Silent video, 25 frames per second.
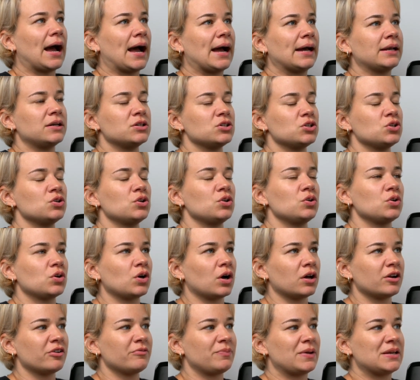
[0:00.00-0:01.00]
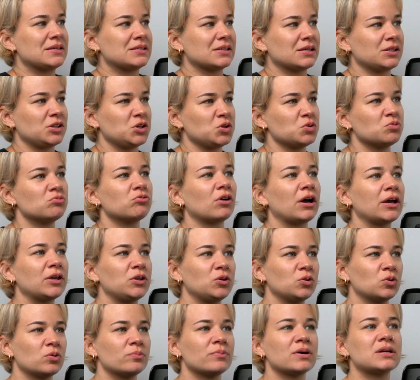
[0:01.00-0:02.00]
and you kind of basically you
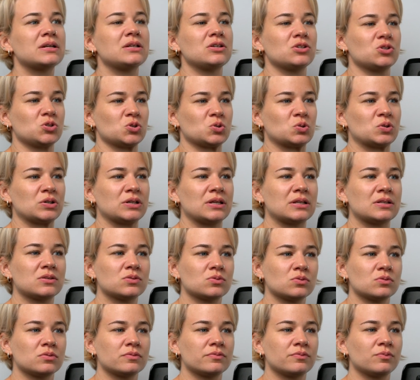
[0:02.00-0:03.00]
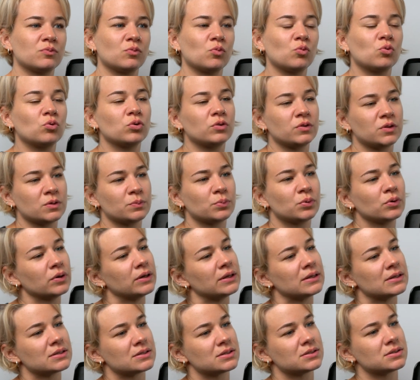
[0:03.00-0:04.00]
write your money story and sort of all of the
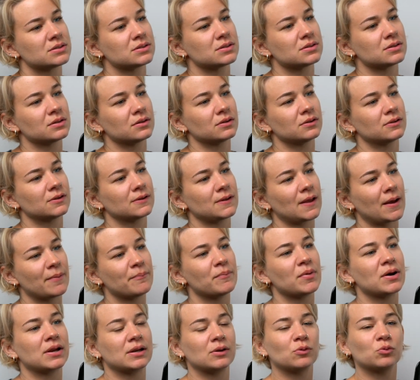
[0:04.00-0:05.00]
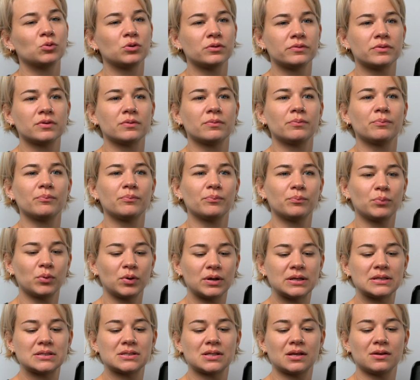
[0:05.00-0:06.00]
points
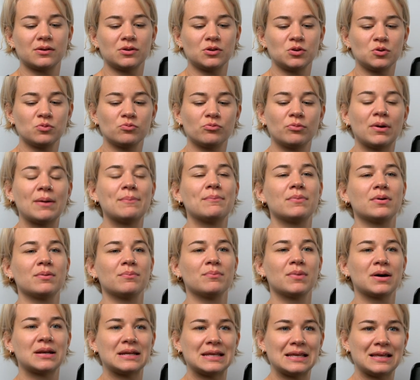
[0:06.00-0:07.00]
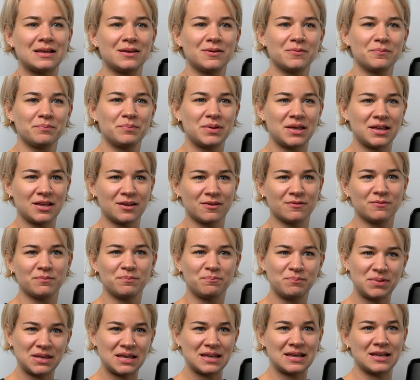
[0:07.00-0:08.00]
that you remember money being
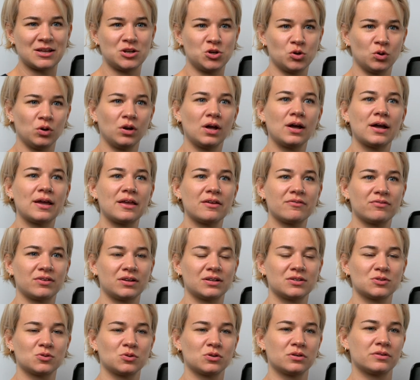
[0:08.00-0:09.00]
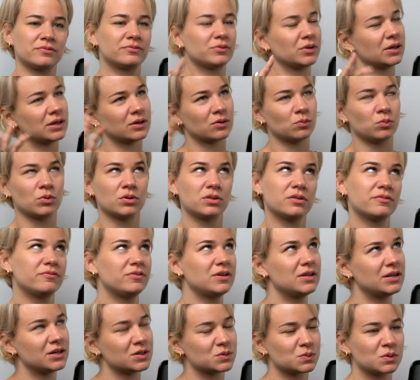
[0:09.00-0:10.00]
in your life, and kind of like what the
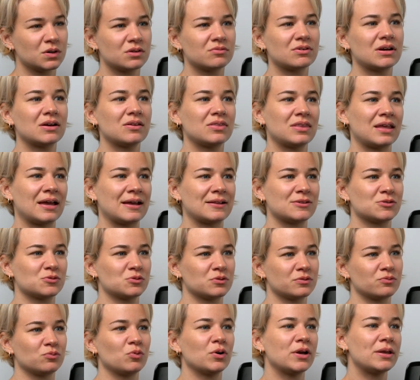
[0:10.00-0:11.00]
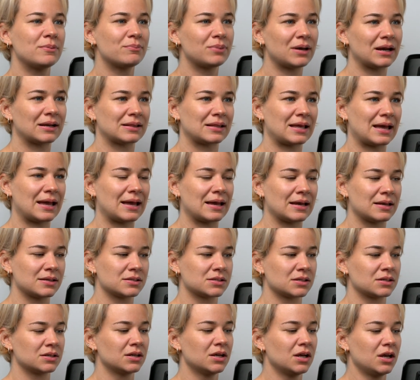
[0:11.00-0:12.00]
feelings were around that and sort of what impact that
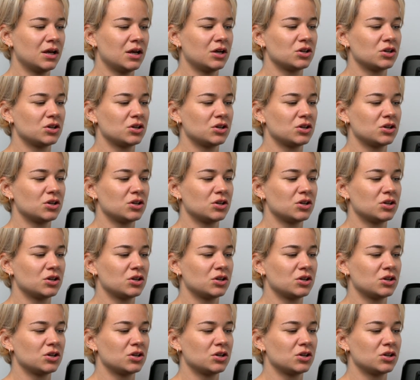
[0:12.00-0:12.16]
has, and